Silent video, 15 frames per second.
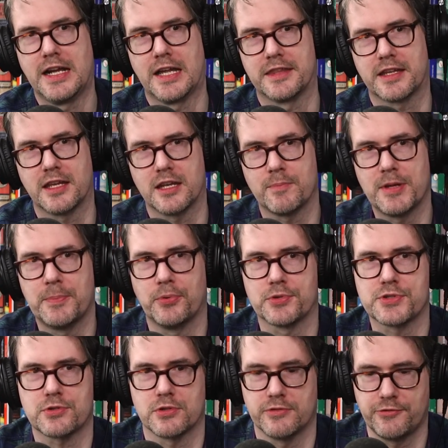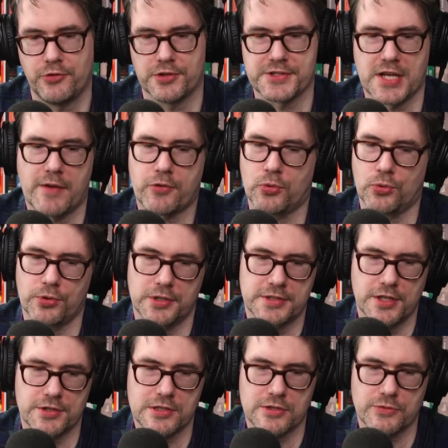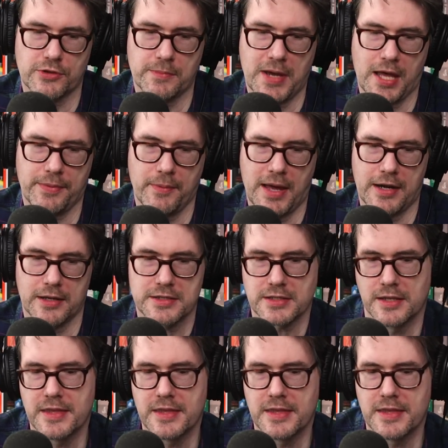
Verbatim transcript: and then getting people's sort of philosophical orientations with mathematics.